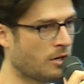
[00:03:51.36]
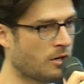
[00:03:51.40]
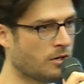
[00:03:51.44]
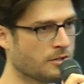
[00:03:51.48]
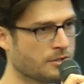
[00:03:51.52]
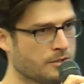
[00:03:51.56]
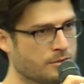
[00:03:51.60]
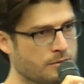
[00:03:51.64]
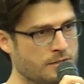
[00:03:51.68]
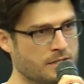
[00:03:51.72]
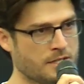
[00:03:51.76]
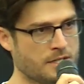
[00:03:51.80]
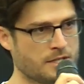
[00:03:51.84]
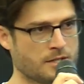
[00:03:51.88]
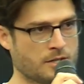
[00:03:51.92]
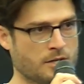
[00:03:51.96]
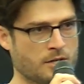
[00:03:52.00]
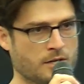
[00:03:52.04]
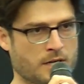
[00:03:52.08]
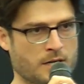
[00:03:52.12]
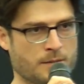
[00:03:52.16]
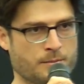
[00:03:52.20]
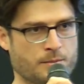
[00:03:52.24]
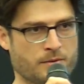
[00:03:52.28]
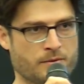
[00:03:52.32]
all you need to
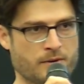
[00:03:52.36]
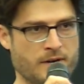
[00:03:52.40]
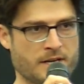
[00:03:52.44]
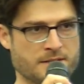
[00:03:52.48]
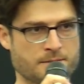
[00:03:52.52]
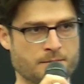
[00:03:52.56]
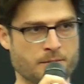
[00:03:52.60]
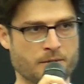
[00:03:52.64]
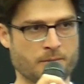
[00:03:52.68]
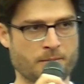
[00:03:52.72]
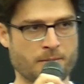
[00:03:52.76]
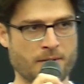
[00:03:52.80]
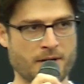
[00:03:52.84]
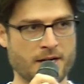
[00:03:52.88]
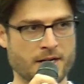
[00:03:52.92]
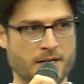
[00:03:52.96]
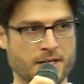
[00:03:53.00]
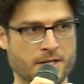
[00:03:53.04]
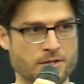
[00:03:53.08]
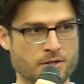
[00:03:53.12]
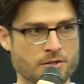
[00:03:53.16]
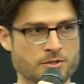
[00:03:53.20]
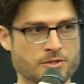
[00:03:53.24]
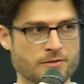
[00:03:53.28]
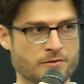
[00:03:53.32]
hook up a Raspberry Pi.
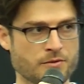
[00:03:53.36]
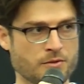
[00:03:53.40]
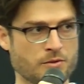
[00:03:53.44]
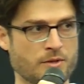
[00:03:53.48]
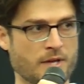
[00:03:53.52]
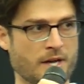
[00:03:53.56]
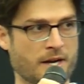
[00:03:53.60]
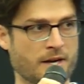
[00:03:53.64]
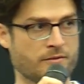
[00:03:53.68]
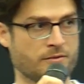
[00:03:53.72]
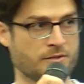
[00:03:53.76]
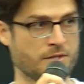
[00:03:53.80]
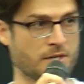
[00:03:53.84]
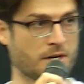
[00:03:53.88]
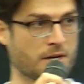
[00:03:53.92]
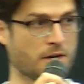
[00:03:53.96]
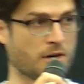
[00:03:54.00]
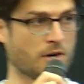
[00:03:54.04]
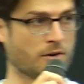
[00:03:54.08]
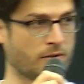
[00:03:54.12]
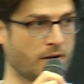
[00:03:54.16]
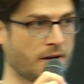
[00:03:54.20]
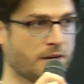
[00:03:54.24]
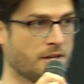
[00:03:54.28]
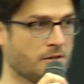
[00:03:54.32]
And those of you that have done it
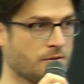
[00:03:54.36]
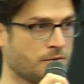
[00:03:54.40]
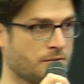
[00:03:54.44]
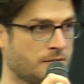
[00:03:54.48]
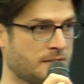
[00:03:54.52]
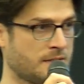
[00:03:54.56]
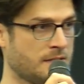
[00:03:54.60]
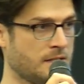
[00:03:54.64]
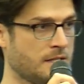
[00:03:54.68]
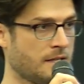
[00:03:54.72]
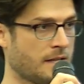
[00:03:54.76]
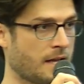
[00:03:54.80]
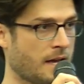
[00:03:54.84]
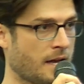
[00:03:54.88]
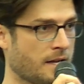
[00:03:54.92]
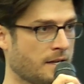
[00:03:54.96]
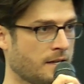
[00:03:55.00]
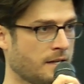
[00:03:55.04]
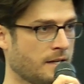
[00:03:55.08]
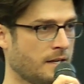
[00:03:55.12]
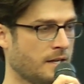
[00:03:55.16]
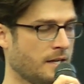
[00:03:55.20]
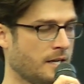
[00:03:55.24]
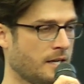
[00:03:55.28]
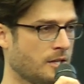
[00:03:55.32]
already, you've seen that.
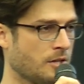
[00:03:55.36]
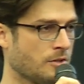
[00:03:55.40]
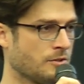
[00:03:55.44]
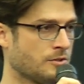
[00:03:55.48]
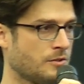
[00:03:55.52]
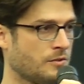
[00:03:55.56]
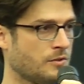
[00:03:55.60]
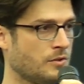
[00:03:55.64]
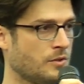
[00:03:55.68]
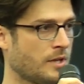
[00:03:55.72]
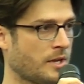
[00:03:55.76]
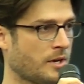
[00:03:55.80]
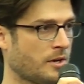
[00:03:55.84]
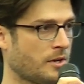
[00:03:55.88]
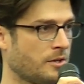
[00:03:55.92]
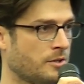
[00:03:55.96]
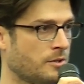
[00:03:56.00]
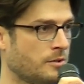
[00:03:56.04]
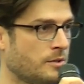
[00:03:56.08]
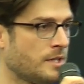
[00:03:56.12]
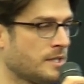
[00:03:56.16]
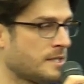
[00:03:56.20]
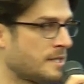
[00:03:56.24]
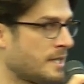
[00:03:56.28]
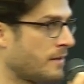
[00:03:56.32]
And those of you that are going
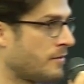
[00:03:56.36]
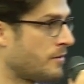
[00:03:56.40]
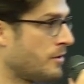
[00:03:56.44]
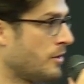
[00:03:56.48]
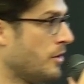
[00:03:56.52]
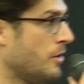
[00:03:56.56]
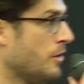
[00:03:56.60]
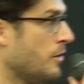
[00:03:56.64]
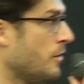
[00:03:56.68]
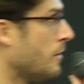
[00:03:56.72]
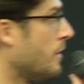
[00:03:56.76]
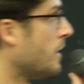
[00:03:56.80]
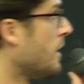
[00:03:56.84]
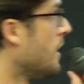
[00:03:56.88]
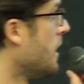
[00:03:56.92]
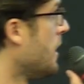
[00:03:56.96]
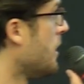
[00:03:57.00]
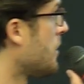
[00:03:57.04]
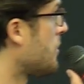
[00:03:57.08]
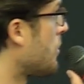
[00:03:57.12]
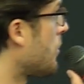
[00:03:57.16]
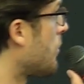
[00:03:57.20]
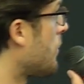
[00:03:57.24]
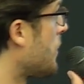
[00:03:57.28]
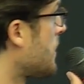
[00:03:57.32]
to do this afternoon.
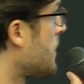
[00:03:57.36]
So